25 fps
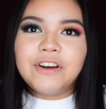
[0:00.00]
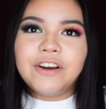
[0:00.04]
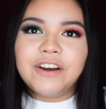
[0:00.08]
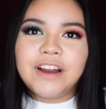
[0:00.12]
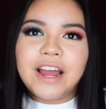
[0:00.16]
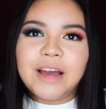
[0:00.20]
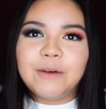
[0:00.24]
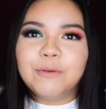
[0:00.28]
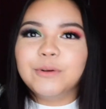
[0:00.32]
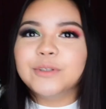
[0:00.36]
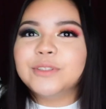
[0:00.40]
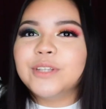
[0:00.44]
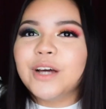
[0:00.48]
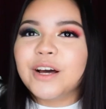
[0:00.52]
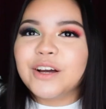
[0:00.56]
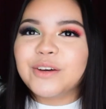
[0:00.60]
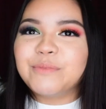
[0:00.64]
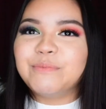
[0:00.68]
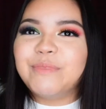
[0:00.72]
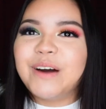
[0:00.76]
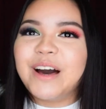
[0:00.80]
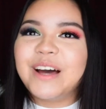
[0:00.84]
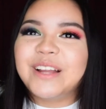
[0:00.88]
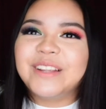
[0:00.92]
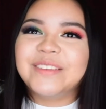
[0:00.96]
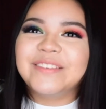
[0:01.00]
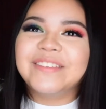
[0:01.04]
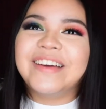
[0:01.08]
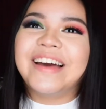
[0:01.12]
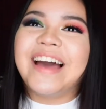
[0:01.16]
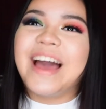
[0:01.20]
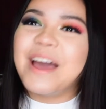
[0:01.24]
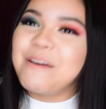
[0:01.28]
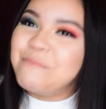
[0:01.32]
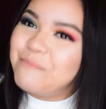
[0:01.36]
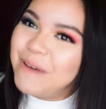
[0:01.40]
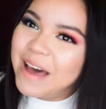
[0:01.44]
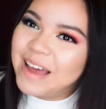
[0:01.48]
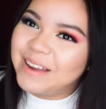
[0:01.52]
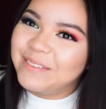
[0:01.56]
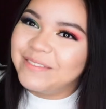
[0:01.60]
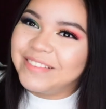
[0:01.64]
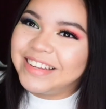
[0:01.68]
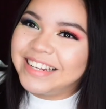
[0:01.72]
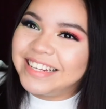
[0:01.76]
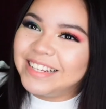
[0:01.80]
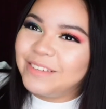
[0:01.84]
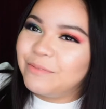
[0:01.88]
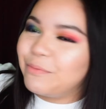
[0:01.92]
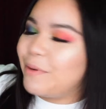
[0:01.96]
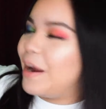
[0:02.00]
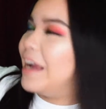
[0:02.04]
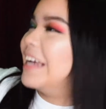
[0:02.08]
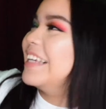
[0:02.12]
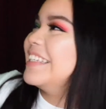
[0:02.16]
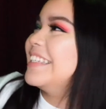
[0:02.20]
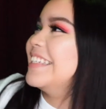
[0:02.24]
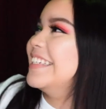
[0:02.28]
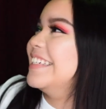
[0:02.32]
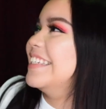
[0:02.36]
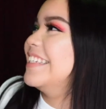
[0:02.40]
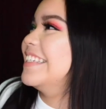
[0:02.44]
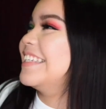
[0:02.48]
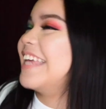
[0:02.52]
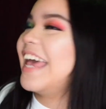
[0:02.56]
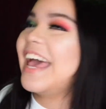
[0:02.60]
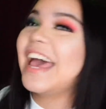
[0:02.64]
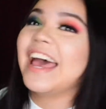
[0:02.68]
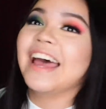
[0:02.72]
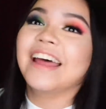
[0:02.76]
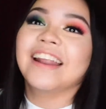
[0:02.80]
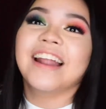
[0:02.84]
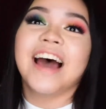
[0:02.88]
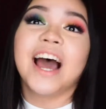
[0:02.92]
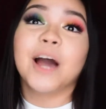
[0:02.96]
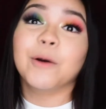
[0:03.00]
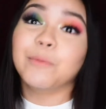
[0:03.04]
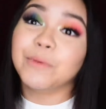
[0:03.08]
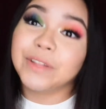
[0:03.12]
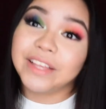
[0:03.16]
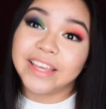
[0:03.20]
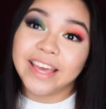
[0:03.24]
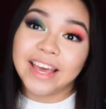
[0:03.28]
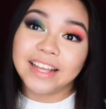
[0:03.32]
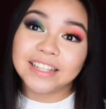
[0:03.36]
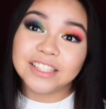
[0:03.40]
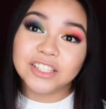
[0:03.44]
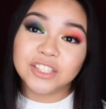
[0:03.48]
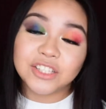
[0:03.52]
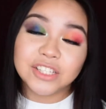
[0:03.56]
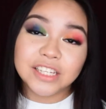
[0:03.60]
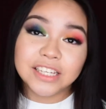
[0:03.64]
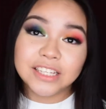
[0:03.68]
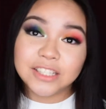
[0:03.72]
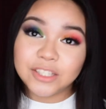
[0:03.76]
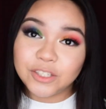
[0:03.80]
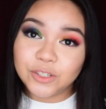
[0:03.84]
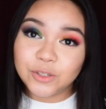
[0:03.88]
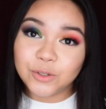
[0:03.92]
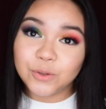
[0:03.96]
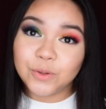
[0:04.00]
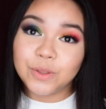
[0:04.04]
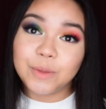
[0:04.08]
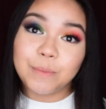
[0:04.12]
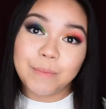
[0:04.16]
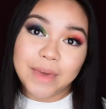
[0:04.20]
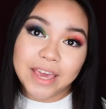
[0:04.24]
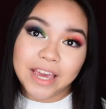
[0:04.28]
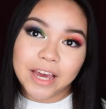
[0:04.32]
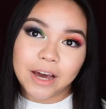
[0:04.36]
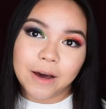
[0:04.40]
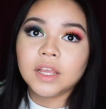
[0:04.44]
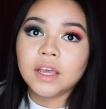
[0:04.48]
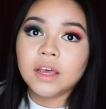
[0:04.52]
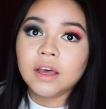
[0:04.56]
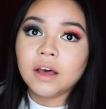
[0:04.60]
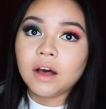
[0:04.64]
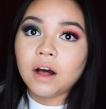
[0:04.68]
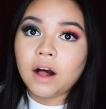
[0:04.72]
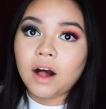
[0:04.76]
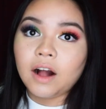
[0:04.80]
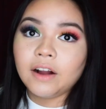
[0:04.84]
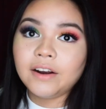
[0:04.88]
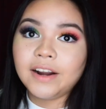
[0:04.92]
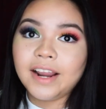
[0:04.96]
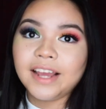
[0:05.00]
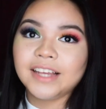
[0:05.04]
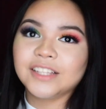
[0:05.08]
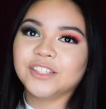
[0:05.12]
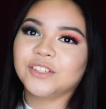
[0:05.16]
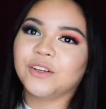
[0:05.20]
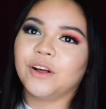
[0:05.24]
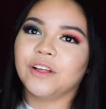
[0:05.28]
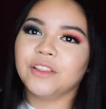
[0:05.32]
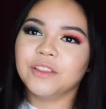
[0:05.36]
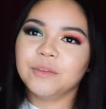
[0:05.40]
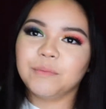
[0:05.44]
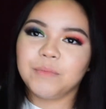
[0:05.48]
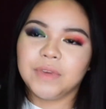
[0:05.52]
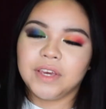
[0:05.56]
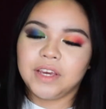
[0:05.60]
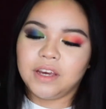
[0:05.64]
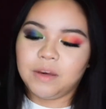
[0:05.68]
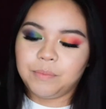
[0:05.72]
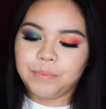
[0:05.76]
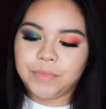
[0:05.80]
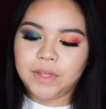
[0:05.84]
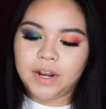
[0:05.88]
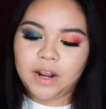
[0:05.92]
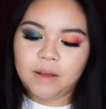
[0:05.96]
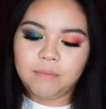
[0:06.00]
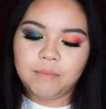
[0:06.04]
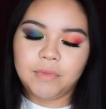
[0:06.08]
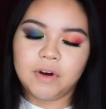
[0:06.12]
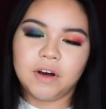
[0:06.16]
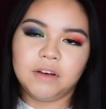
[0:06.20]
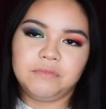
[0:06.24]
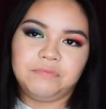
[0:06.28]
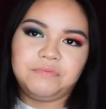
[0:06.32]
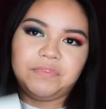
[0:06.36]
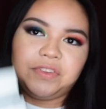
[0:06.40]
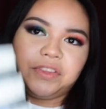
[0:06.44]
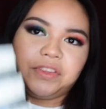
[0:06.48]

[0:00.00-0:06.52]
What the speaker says: I won't talk about my iPad mini prices, and I will get into the makeup. Alright, so all the makeup that I bought,